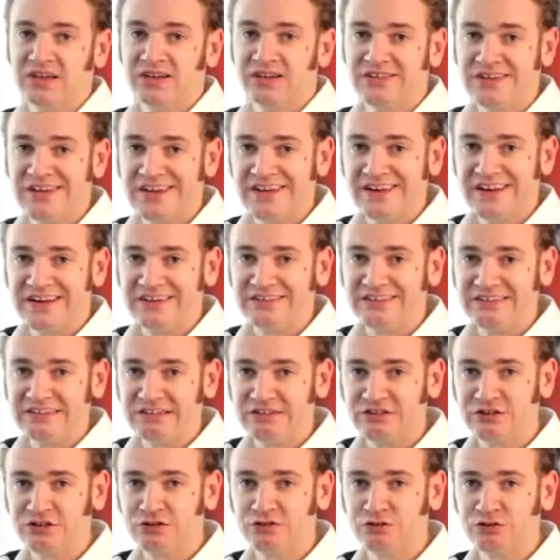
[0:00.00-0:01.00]
so you can
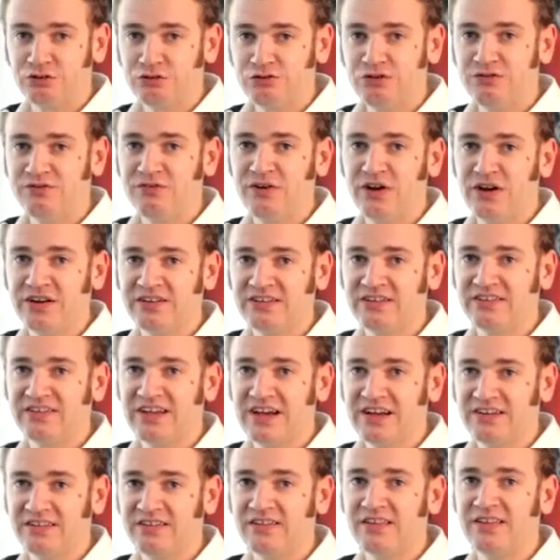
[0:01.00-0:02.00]
actually screw the visor
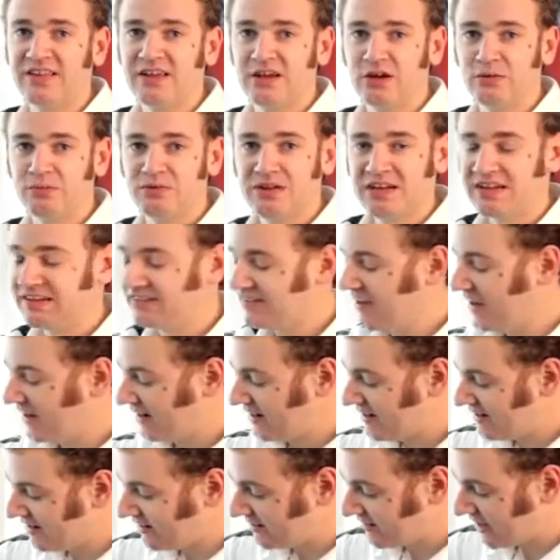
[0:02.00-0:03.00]
down to the helmet,
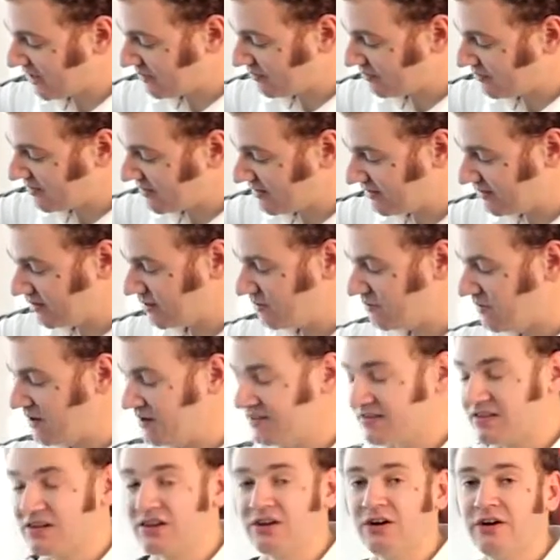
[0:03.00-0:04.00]
exactly the same system
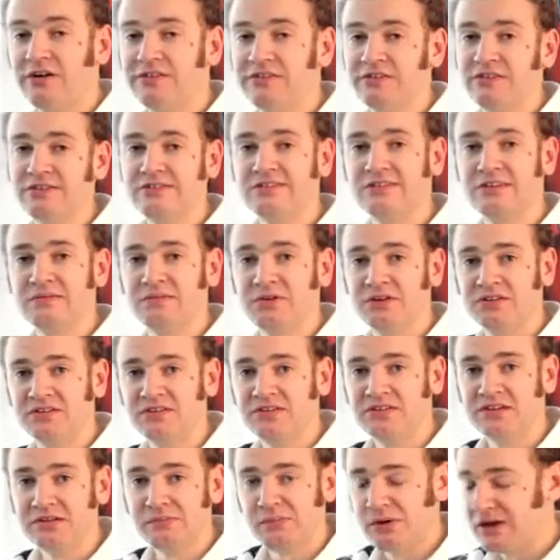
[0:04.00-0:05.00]
as the guys using in
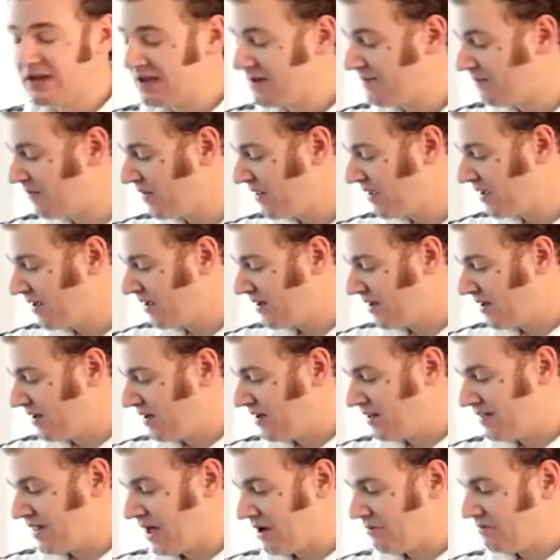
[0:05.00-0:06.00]
MotoGP.
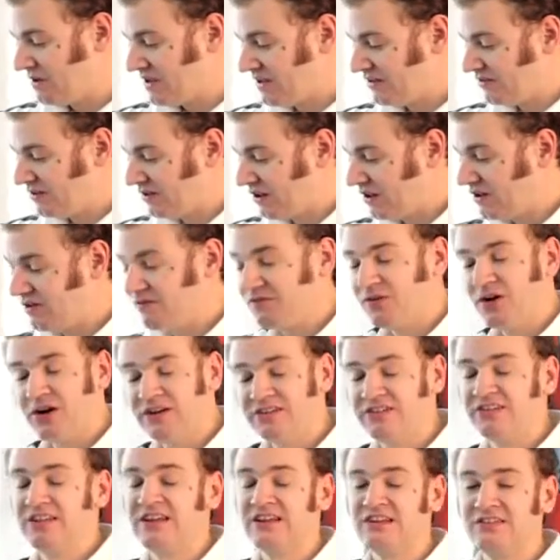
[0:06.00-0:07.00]
That means that though the
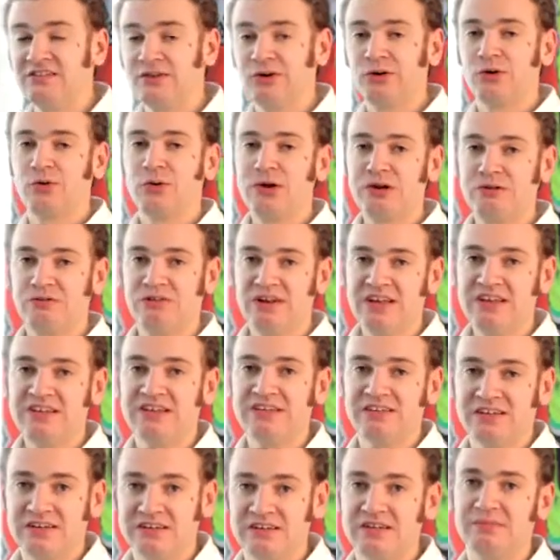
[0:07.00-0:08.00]
visor then is not quick
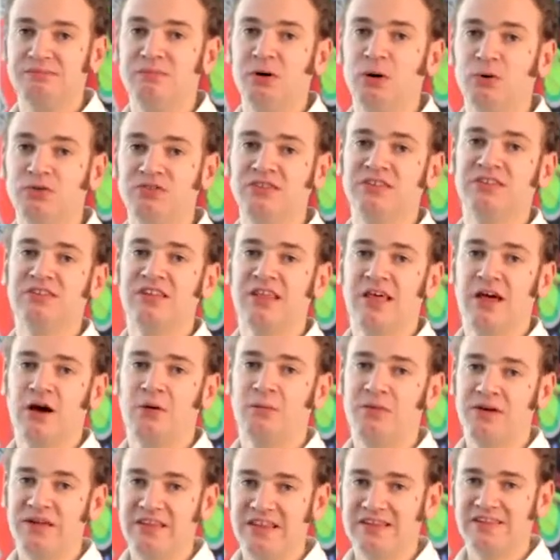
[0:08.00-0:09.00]
release, it's actually bolted to the
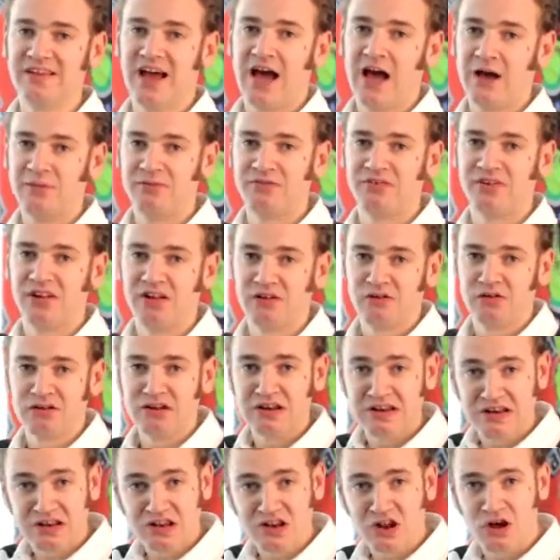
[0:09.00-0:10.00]
helmet, there's
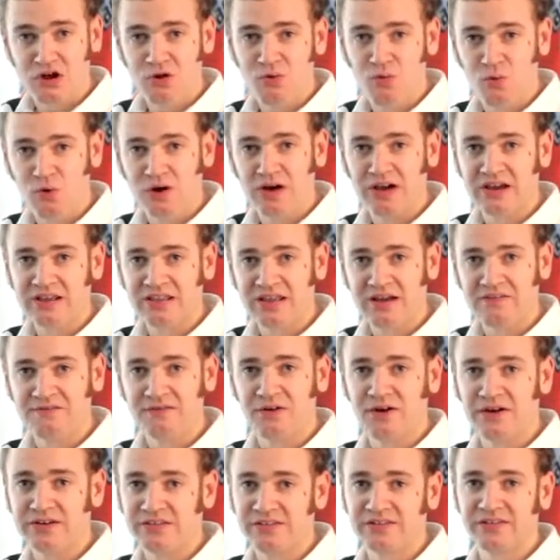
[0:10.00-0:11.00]
absolutely no way that
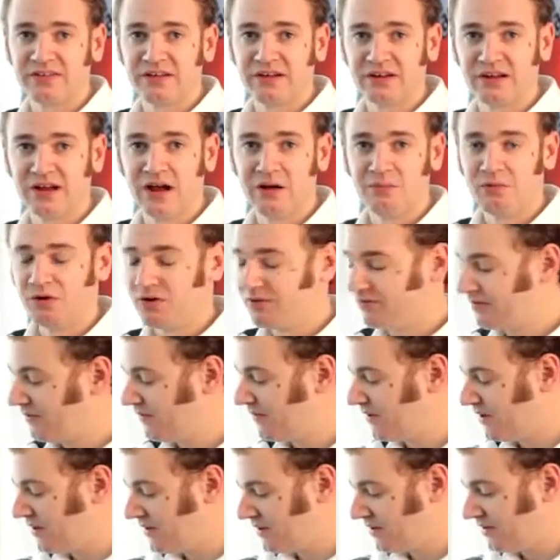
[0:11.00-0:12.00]
visor is going to come off.
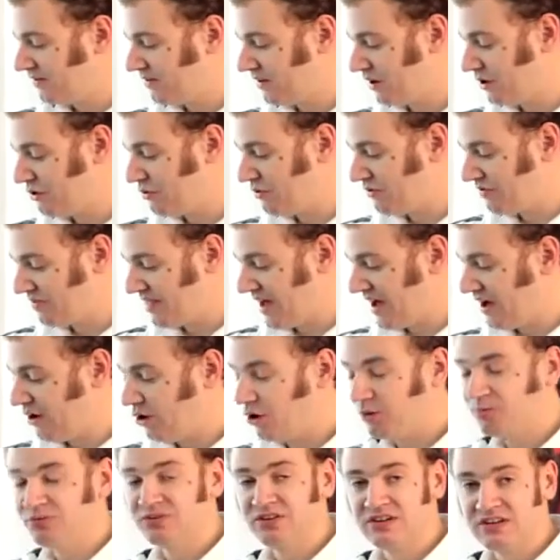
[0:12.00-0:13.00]
So that
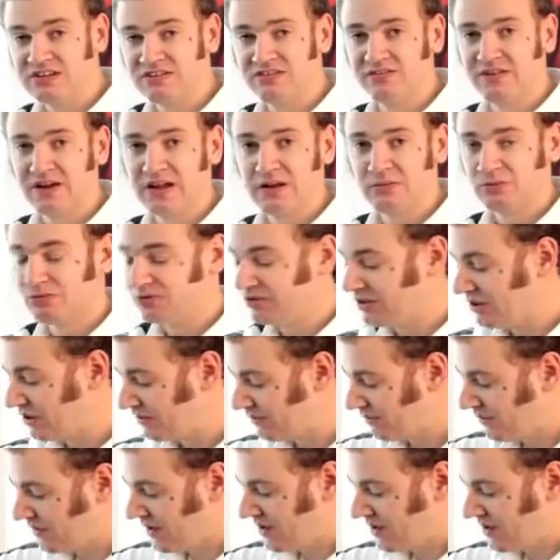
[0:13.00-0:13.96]
option is available to you.